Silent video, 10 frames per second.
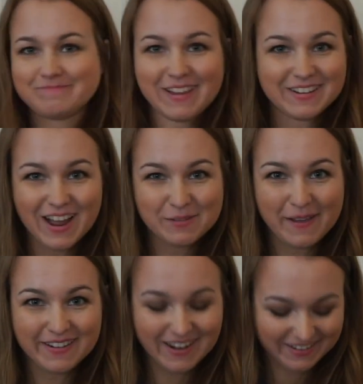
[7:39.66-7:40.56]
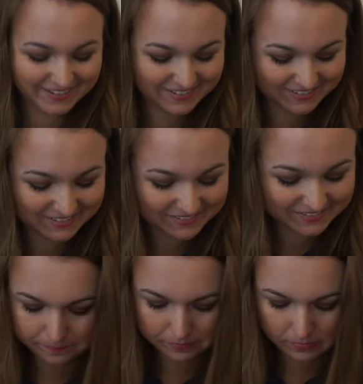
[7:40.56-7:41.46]
Non-magnetic.
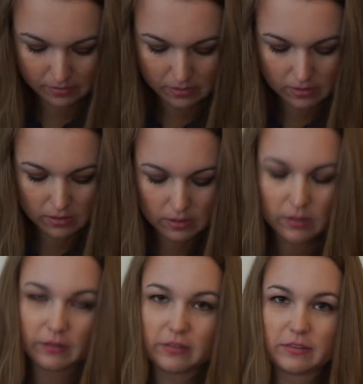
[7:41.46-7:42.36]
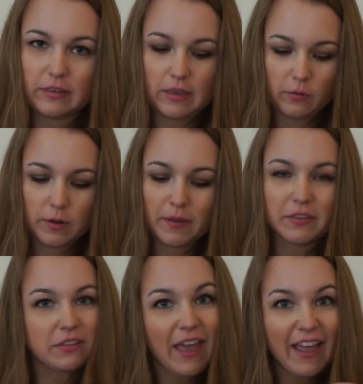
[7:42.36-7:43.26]
Let's see, what about
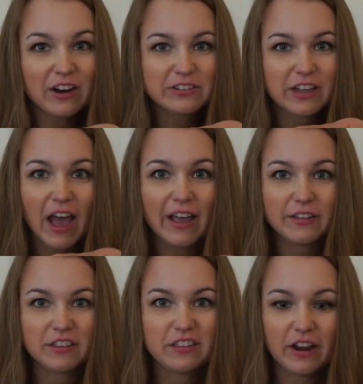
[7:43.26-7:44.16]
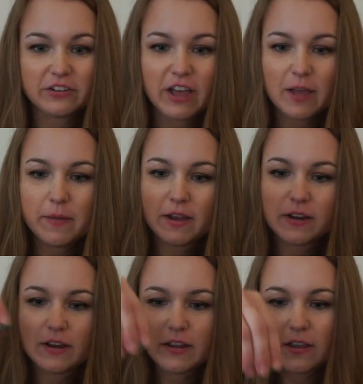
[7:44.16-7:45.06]
this hair tie? Is this hair tie
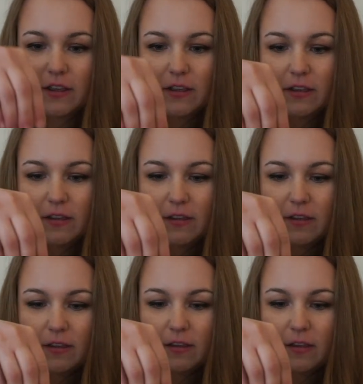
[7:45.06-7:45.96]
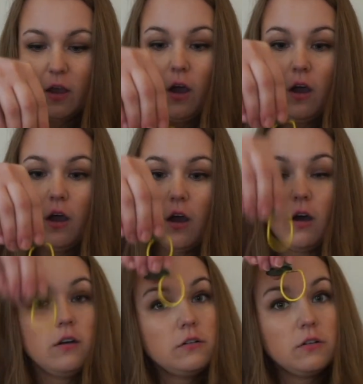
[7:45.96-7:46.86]
magnetic?
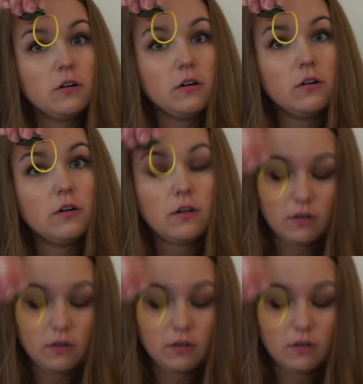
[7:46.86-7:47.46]
Oh.